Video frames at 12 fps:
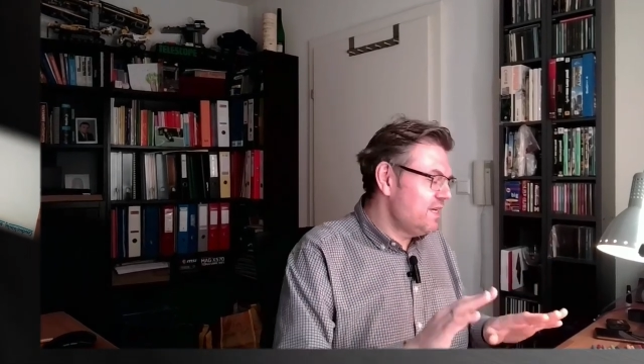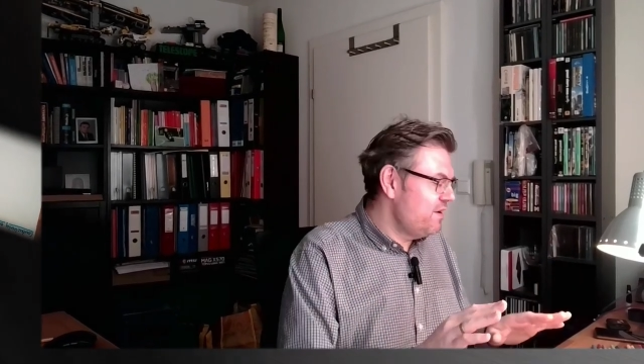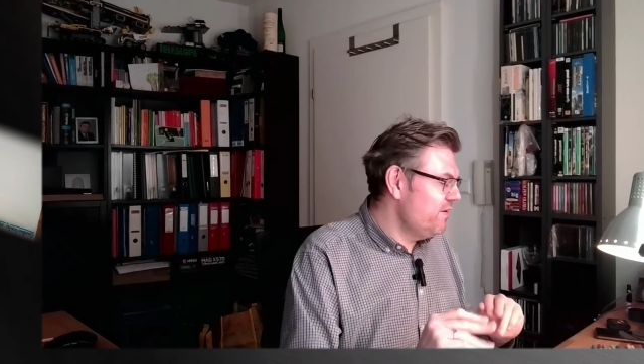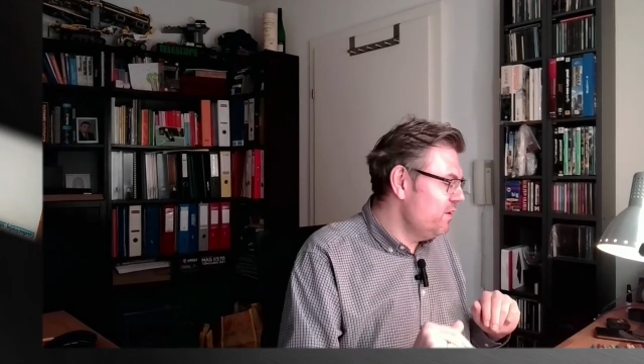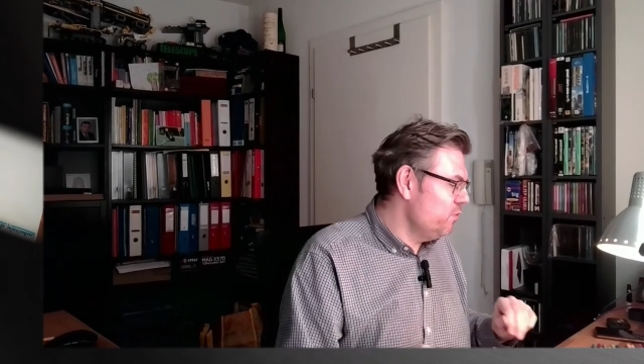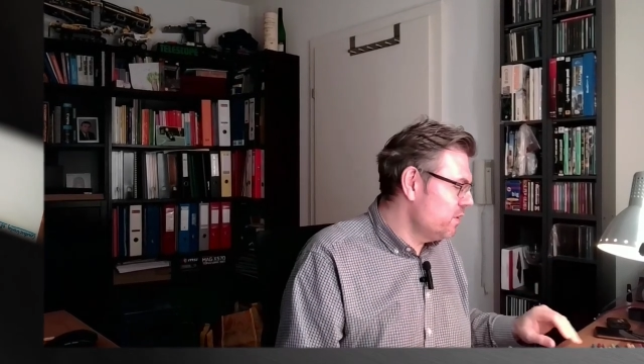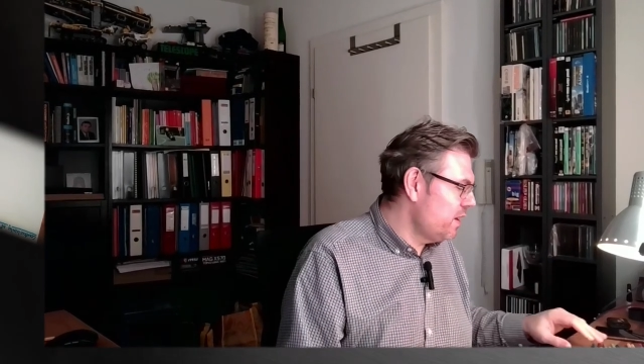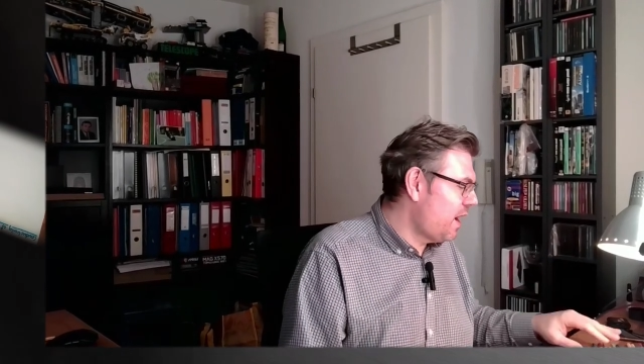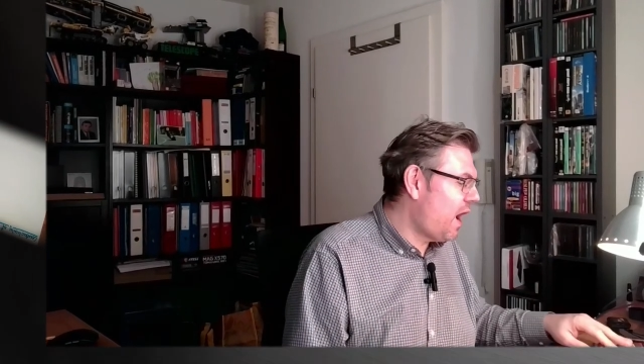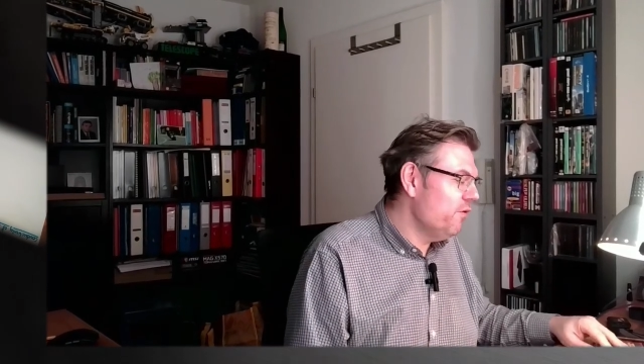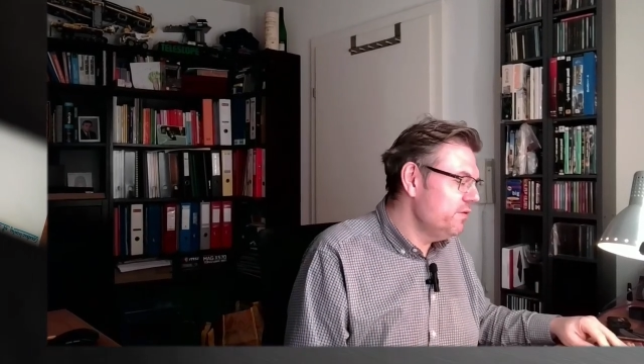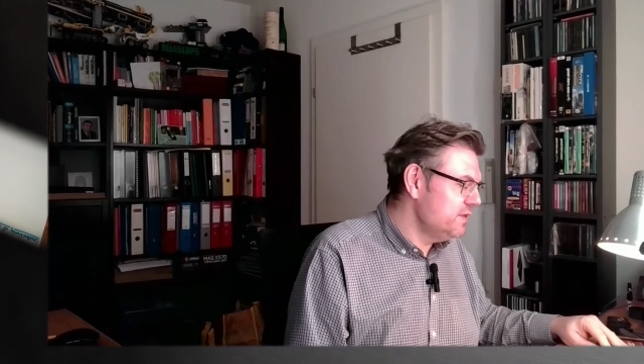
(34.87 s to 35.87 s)
have a look
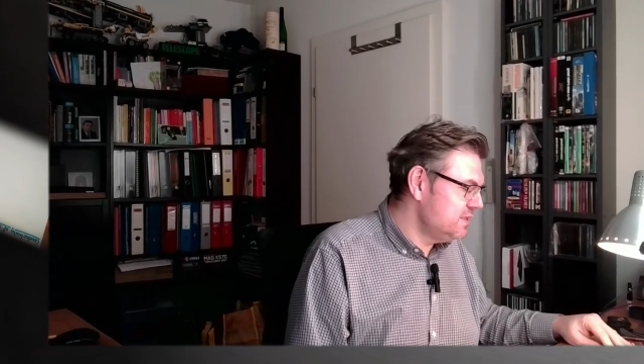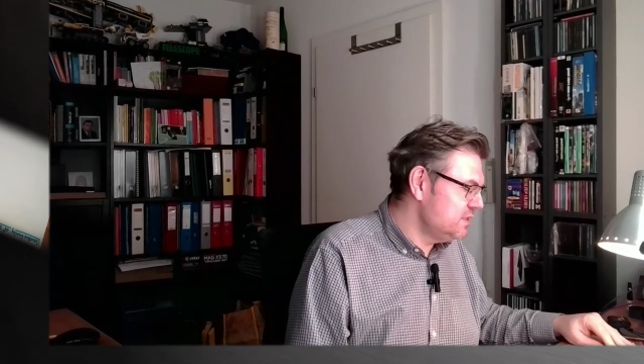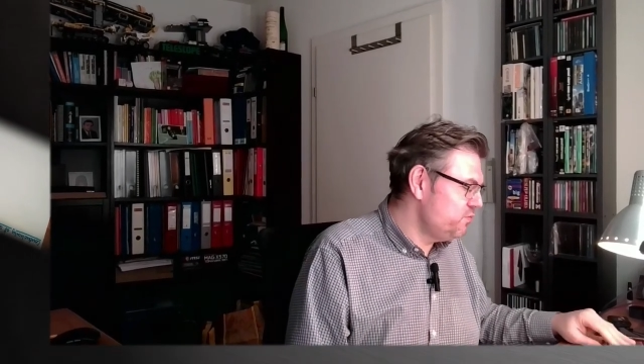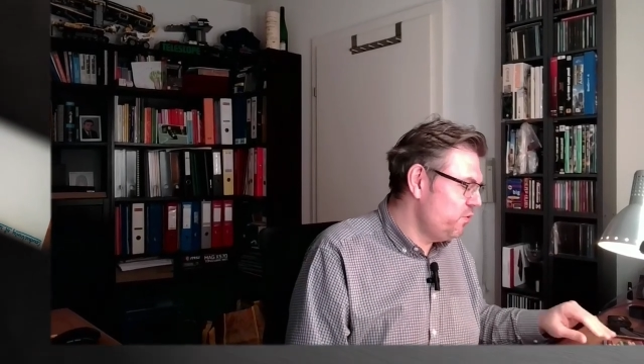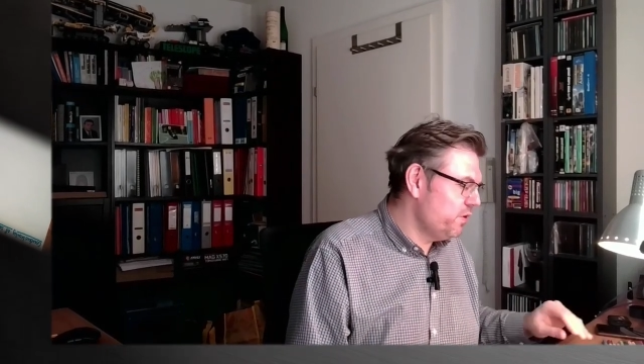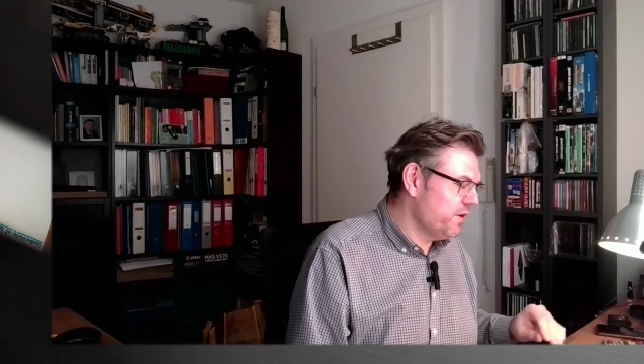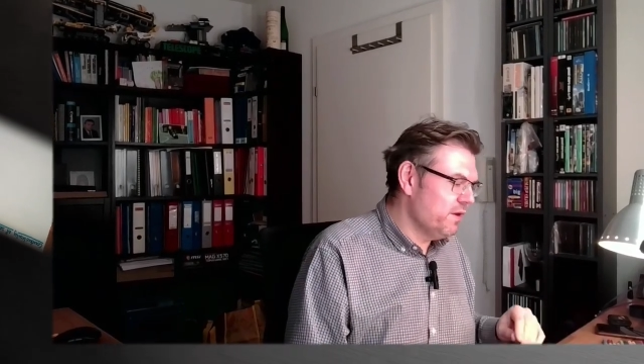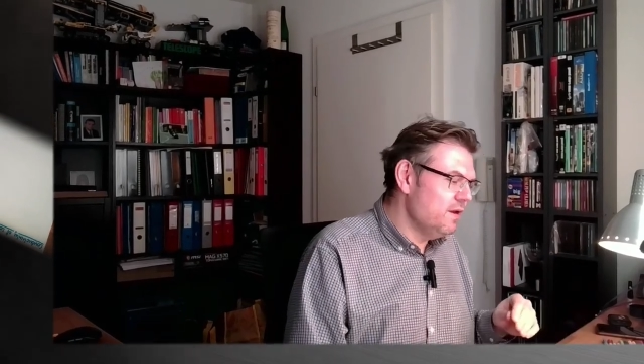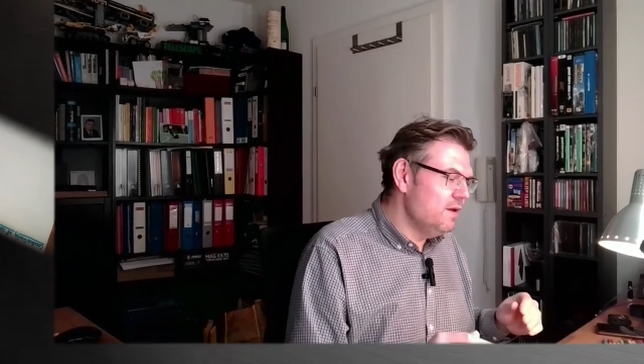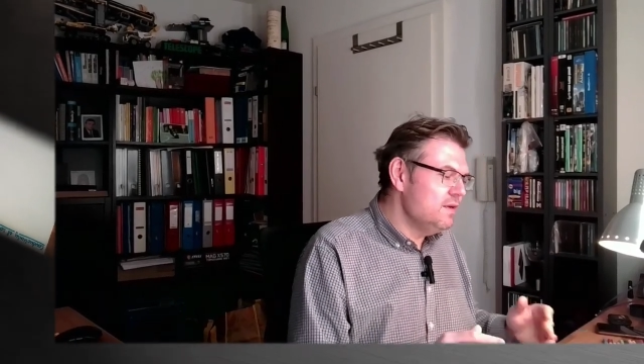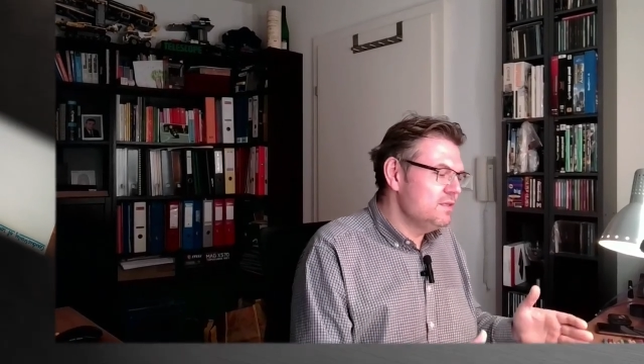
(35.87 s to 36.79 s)
how this is working.